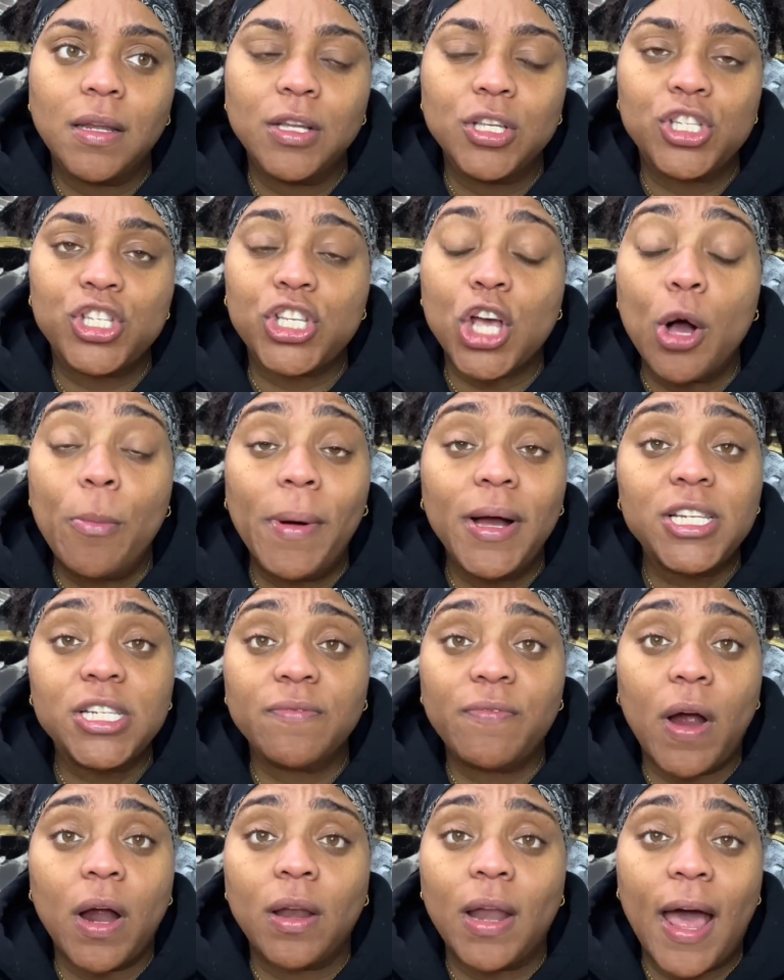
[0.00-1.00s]
so much
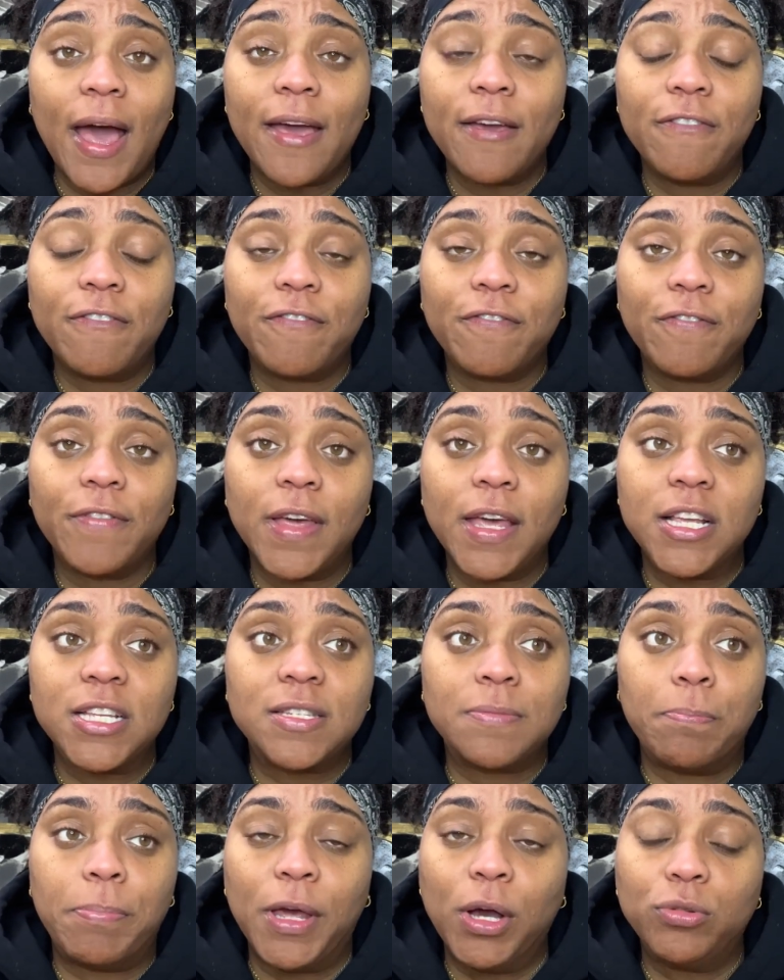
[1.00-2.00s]
of our life
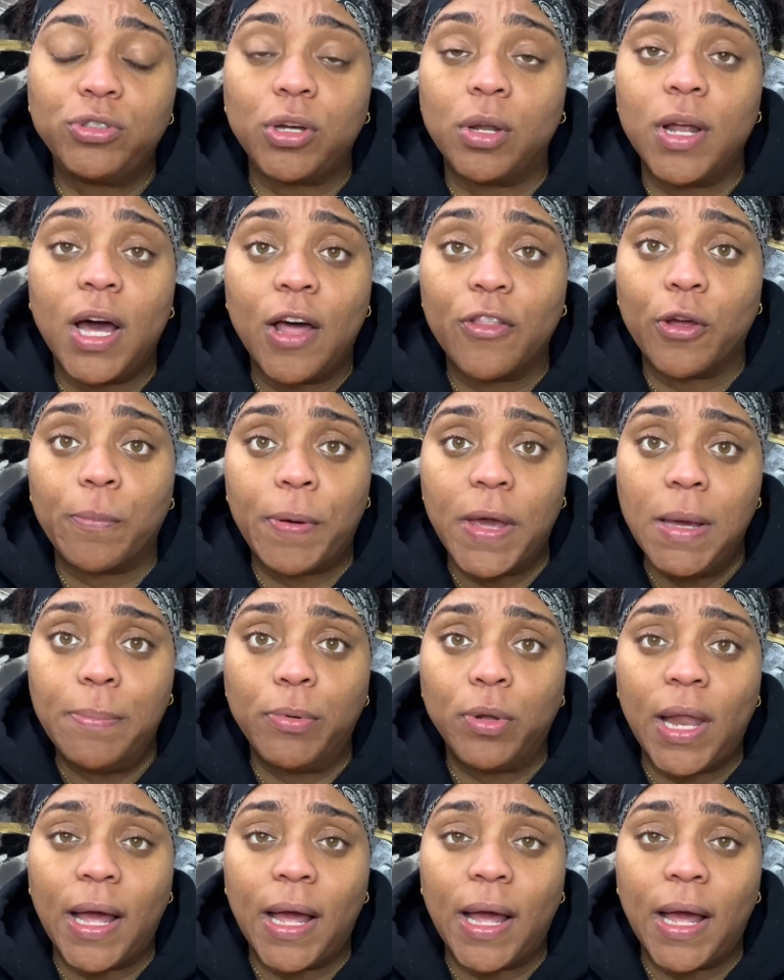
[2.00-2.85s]
is built on other people.